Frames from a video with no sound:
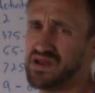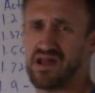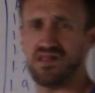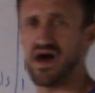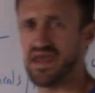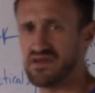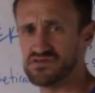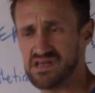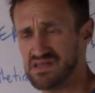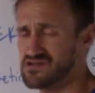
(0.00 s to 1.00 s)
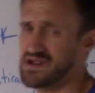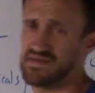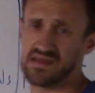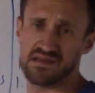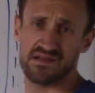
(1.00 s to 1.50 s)
out a lot of energy. And then you're going to
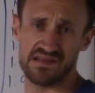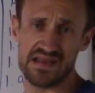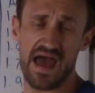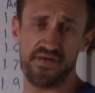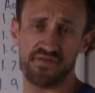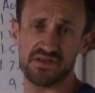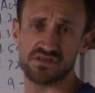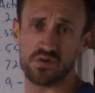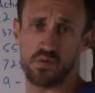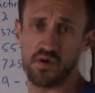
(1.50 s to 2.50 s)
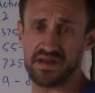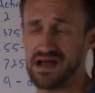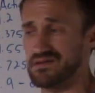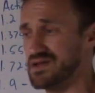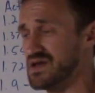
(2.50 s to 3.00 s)
have like elite athletes who are working
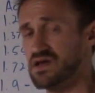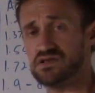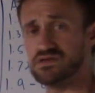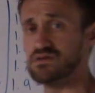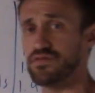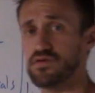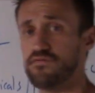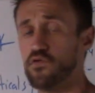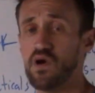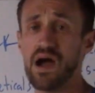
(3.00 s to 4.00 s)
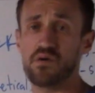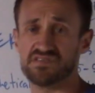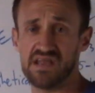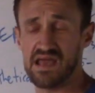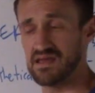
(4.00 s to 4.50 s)
out 2, 3, 4 hours a
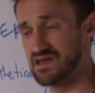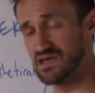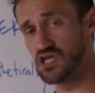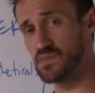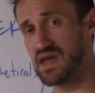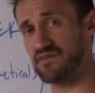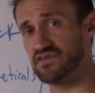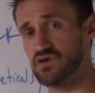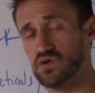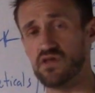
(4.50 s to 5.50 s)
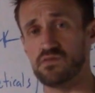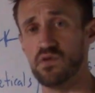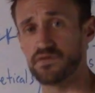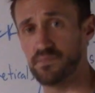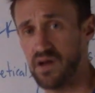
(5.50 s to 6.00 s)
day. You may have to do another
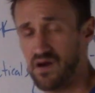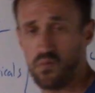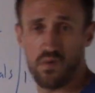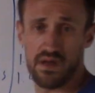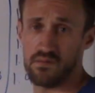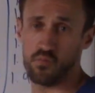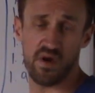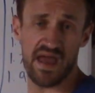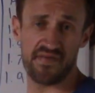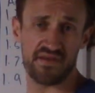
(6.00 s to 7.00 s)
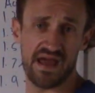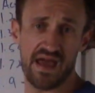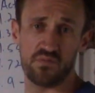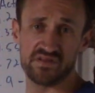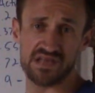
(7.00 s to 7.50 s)
multiplier. One athlete I
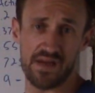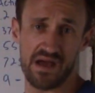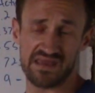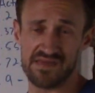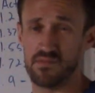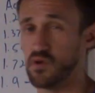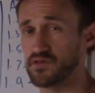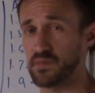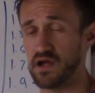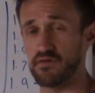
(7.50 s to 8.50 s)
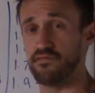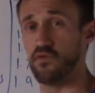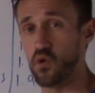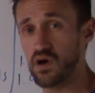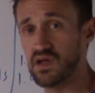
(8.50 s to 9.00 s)
had one time, I gave him a multiplier of
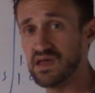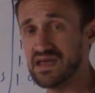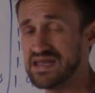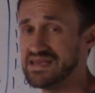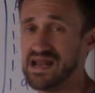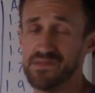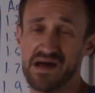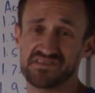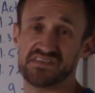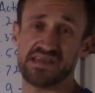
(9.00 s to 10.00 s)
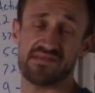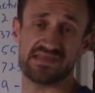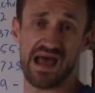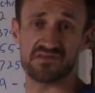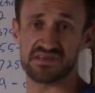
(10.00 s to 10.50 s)
4. He needed about
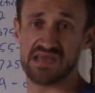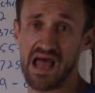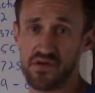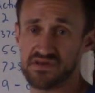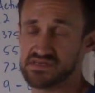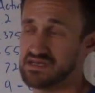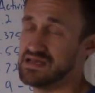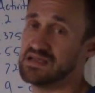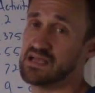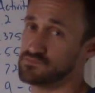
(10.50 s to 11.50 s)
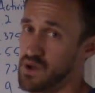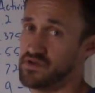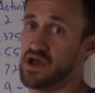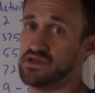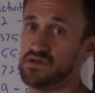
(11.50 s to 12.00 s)
7,000 calories. It's probably
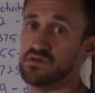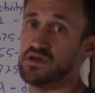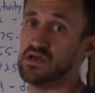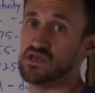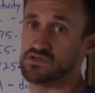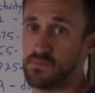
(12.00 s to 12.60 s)
not you. So